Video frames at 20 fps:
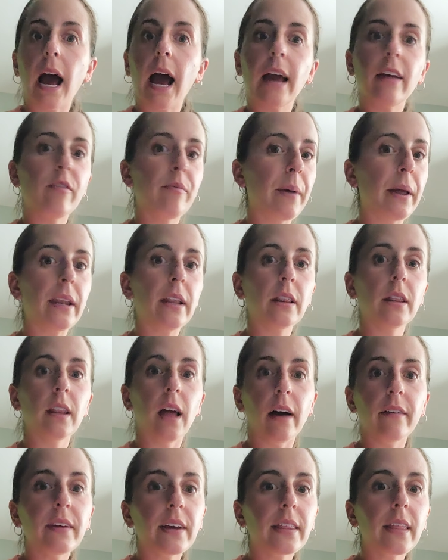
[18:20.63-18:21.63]
I've been
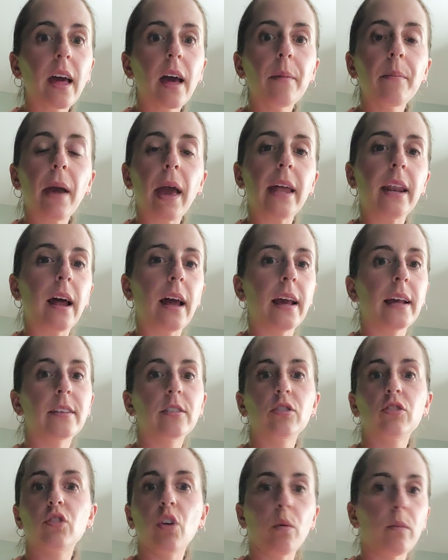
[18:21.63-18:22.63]
loving them, and
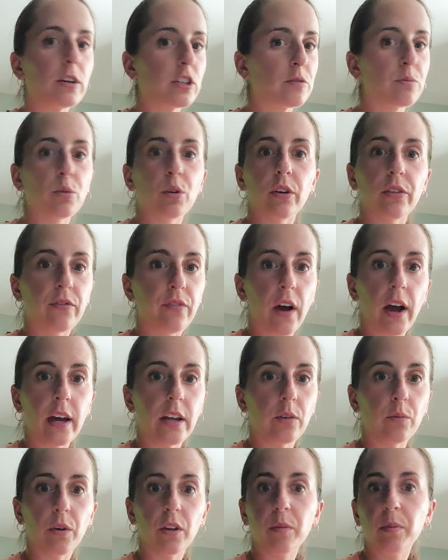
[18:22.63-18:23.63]
it's so much more
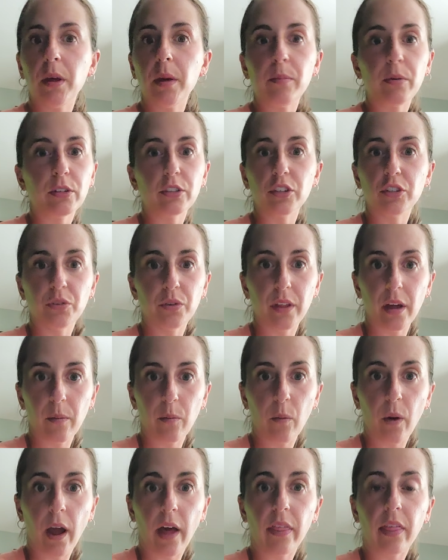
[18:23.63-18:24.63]
fun with people to do
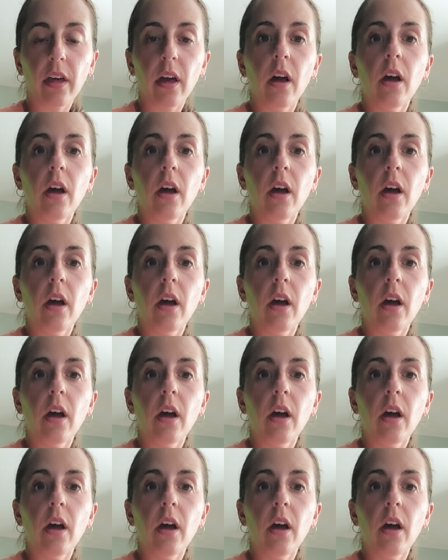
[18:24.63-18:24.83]
them with.